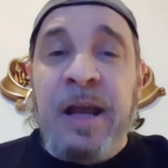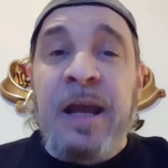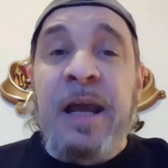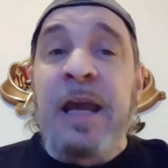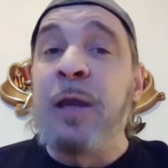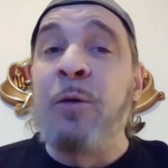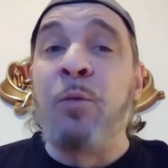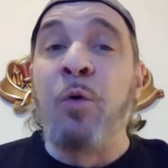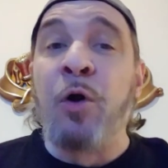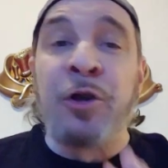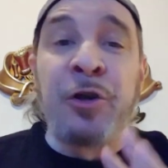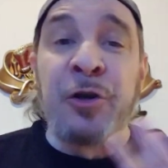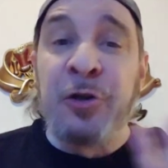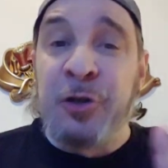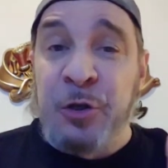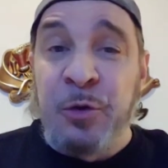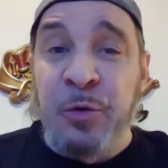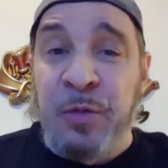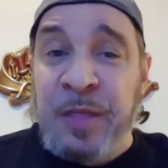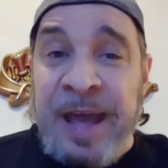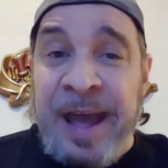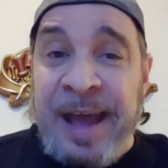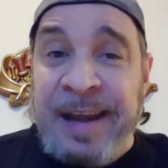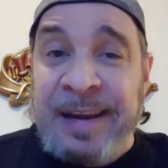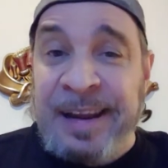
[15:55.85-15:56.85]
He wouldn't
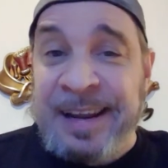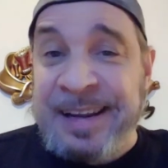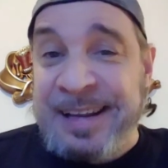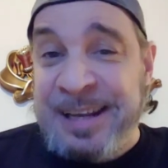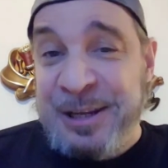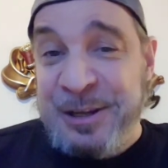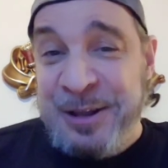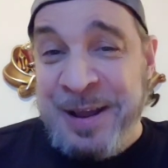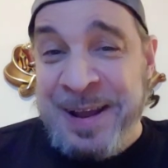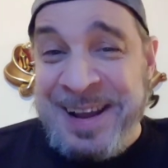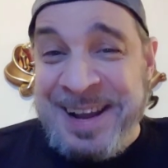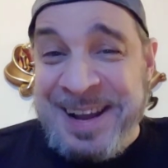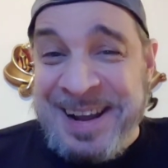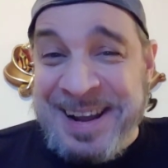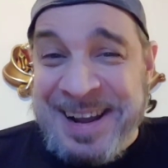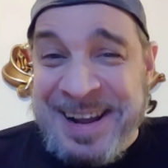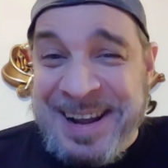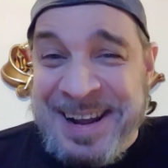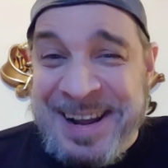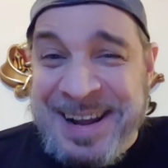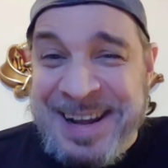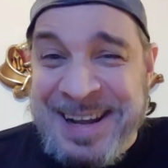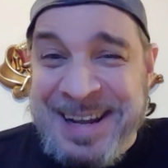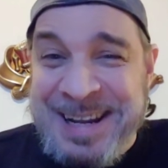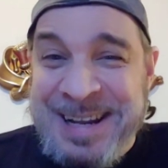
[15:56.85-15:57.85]
do that.
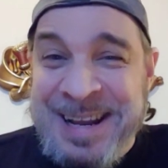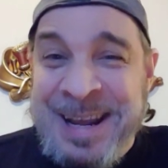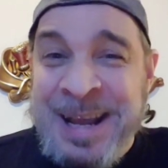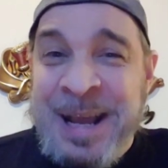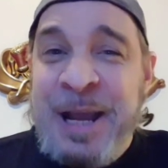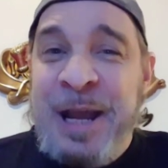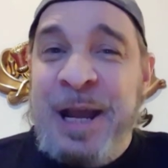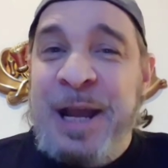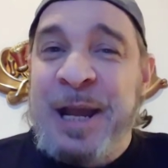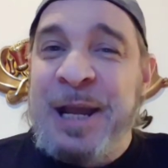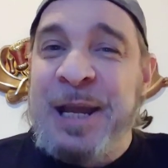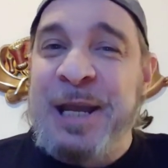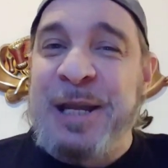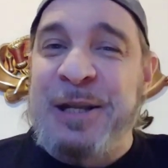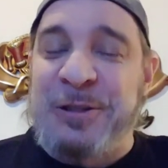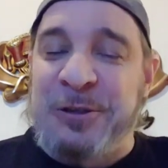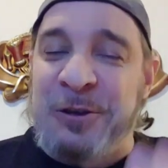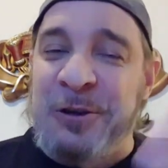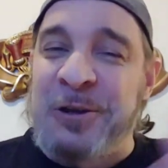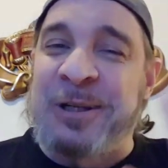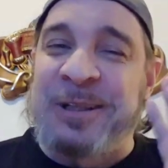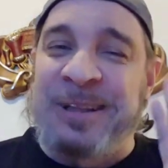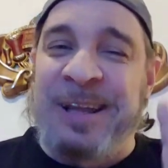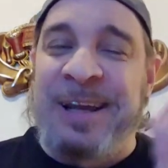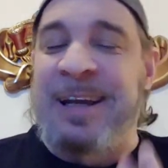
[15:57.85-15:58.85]
He
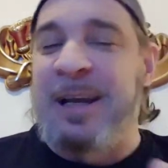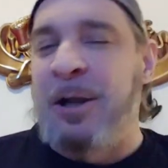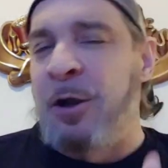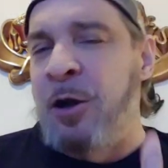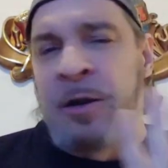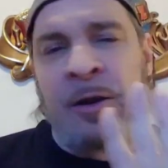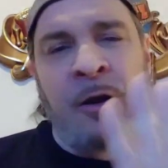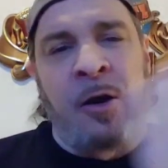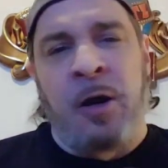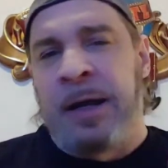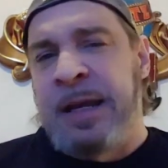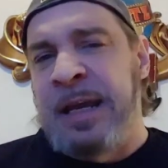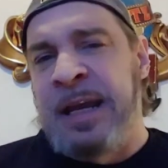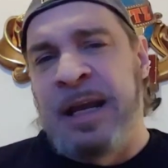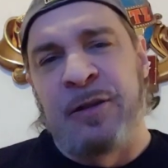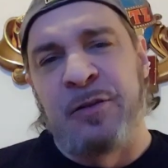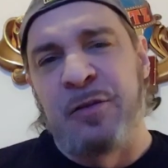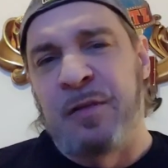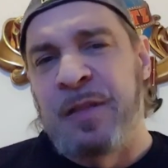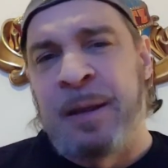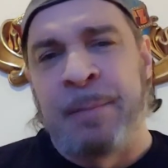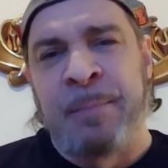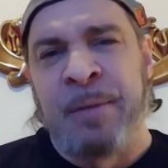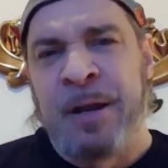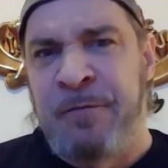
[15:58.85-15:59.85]
took oh no, I can't
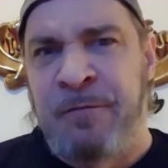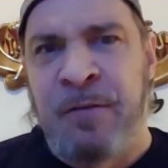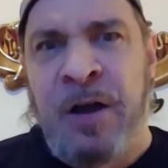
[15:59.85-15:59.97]
do that. My